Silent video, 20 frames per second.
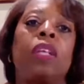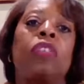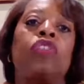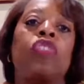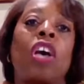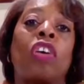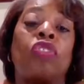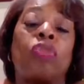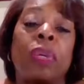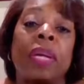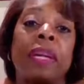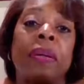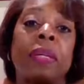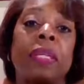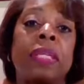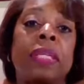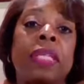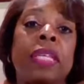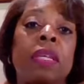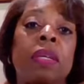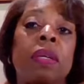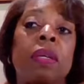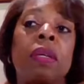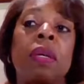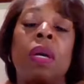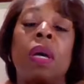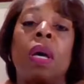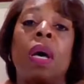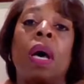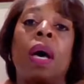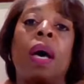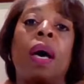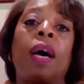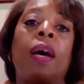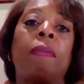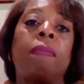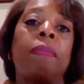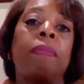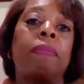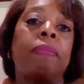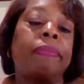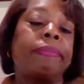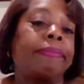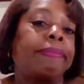Joshua Harris Till, I